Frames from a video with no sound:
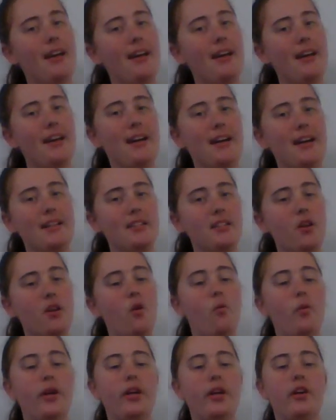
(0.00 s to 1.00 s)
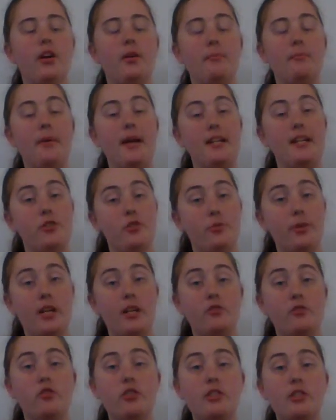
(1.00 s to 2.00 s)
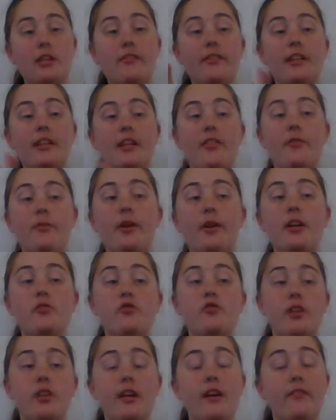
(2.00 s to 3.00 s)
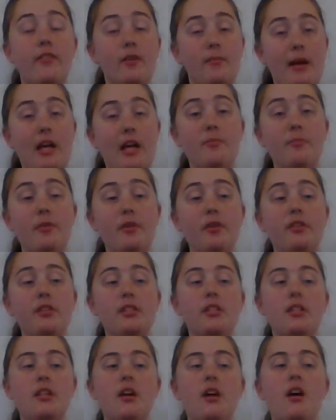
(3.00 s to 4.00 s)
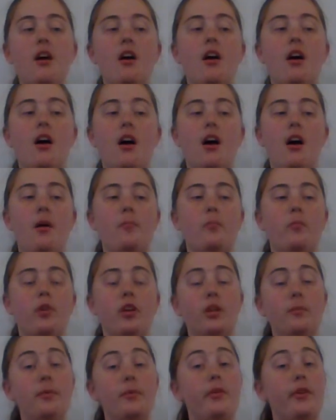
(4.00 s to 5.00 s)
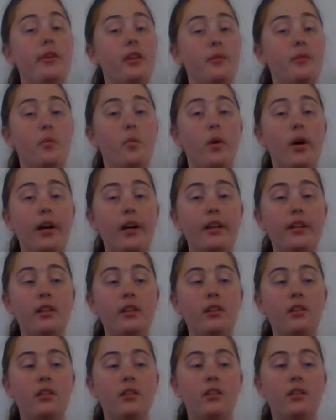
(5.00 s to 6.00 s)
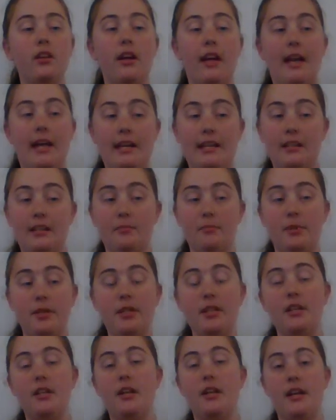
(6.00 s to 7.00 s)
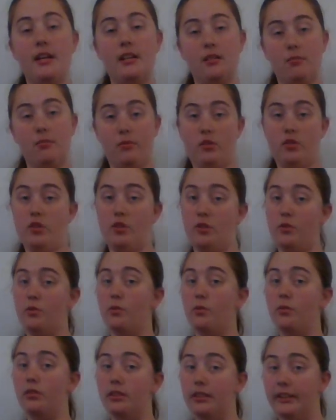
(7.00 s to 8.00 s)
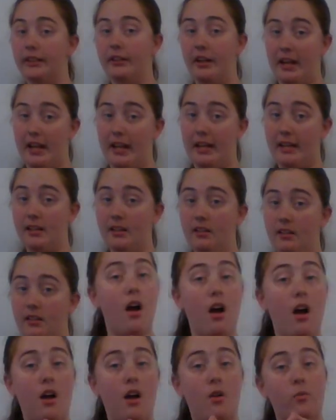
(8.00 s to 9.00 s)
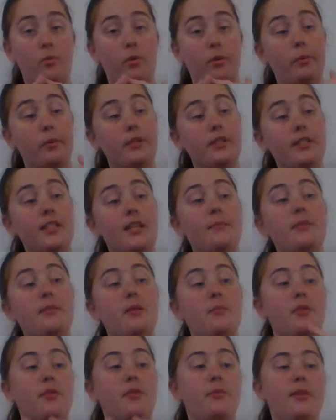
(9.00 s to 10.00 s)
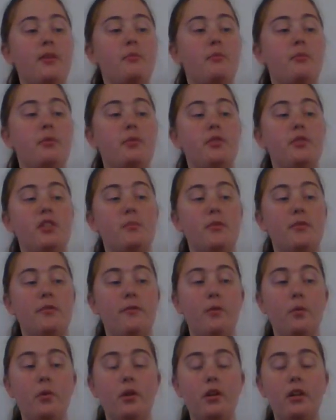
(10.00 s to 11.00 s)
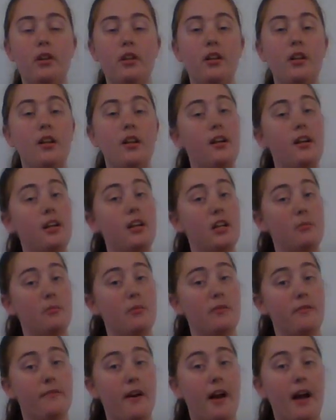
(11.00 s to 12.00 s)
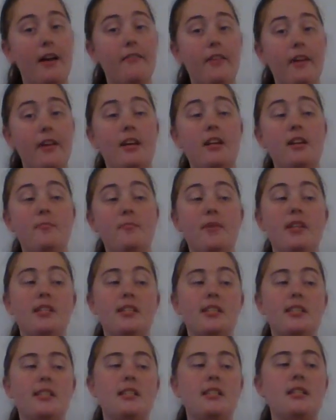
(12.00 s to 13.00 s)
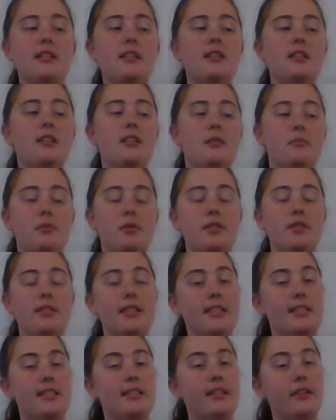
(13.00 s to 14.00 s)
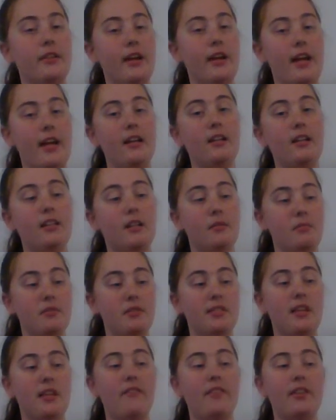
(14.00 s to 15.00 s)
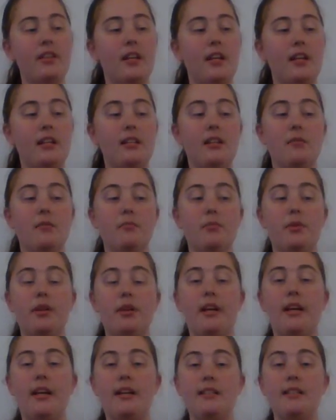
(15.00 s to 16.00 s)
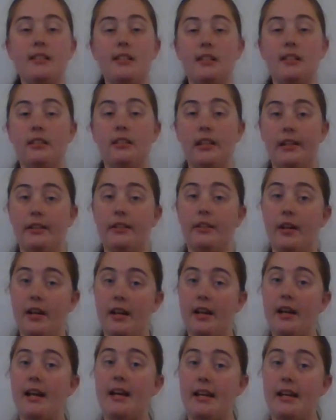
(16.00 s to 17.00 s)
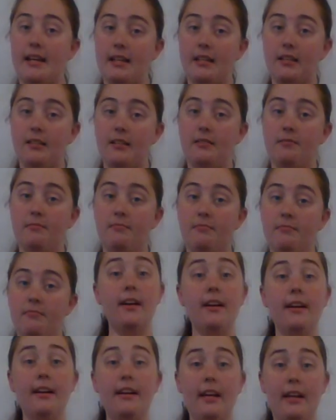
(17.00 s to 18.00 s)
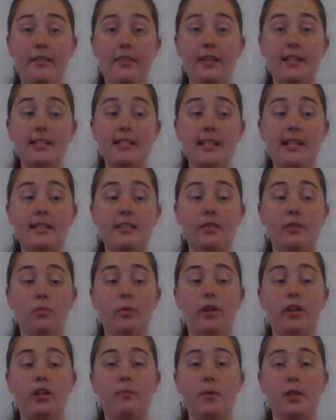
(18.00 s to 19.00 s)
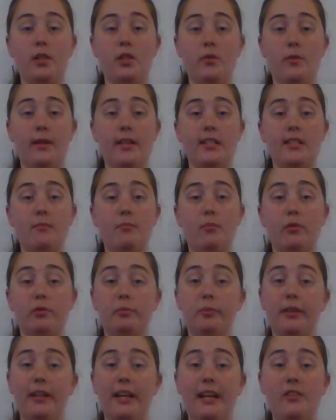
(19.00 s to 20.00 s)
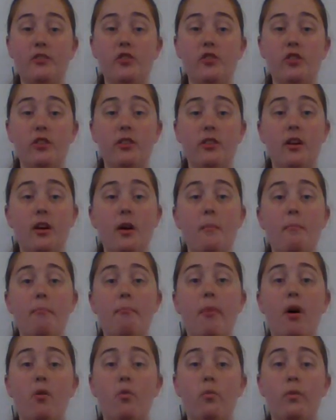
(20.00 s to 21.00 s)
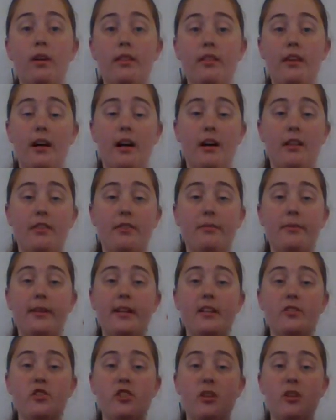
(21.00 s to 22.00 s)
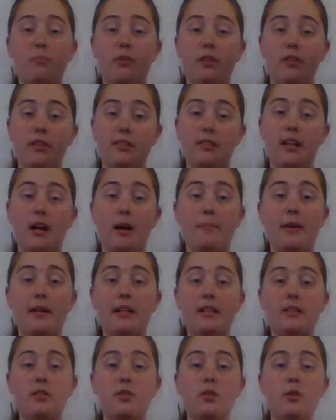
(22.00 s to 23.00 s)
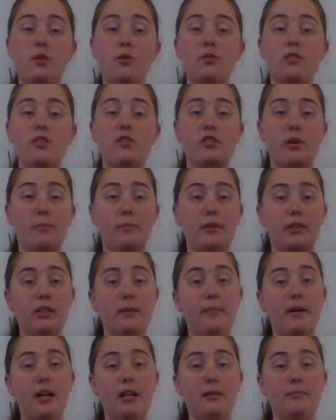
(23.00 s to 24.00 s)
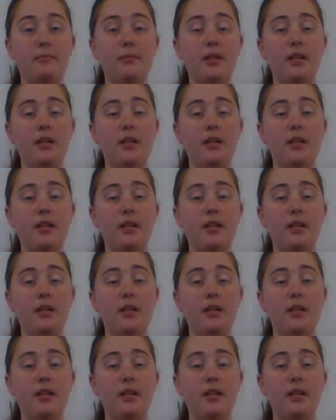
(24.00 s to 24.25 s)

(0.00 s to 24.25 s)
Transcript: Hey guys, we are on page 307 and 308 of our math books. Um, we're going to be doing number 1, A and B, and number 2, letter A. Uh, we will skip number 3, we'll do number 4, number 5, A, B, and C, number 6, letter A, number 7, and number 8, letter A. In this lesson, we're going to be doing some multiplication, but with a 3-digit number on the top and a 2-digit number on the bottom.